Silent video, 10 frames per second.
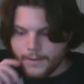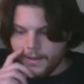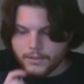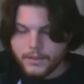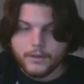
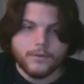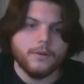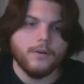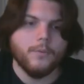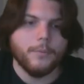So
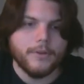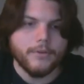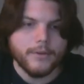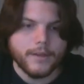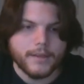when we do
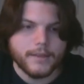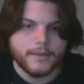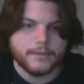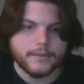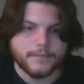it like
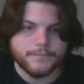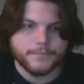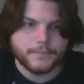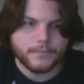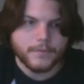this,
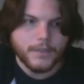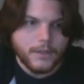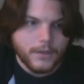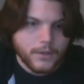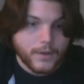
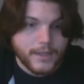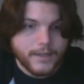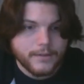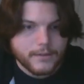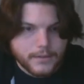you can
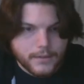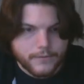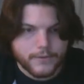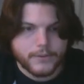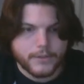easily see
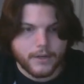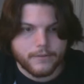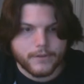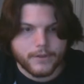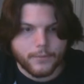first
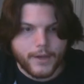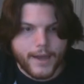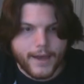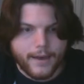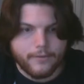off that we
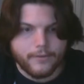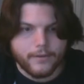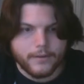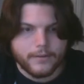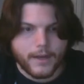have
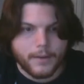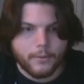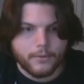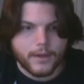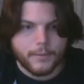
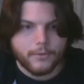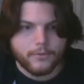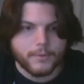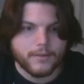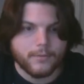dipole-dipoles,
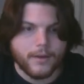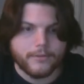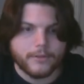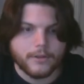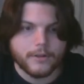because we have a
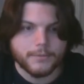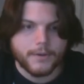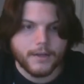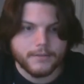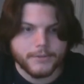large
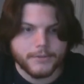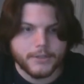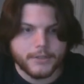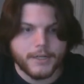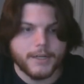positive
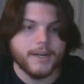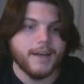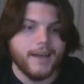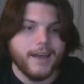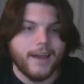charge here
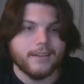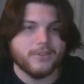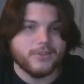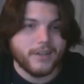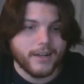and a
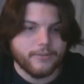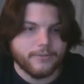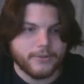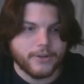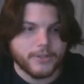large negative
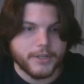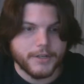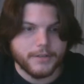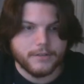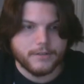charge
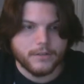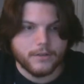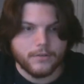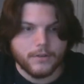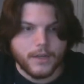here.
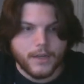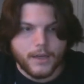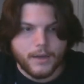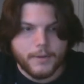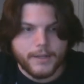So
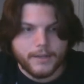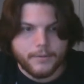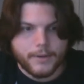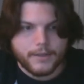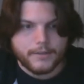immediately
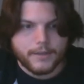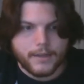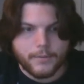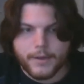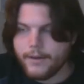we can say
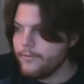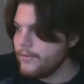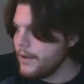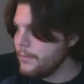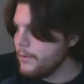that we have
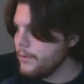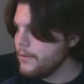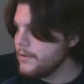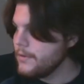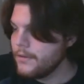dipole
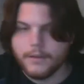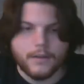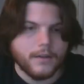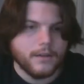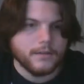
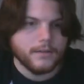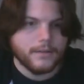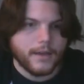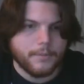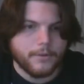to
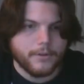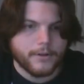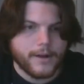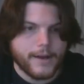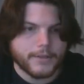dipole
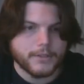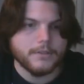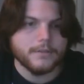interactions.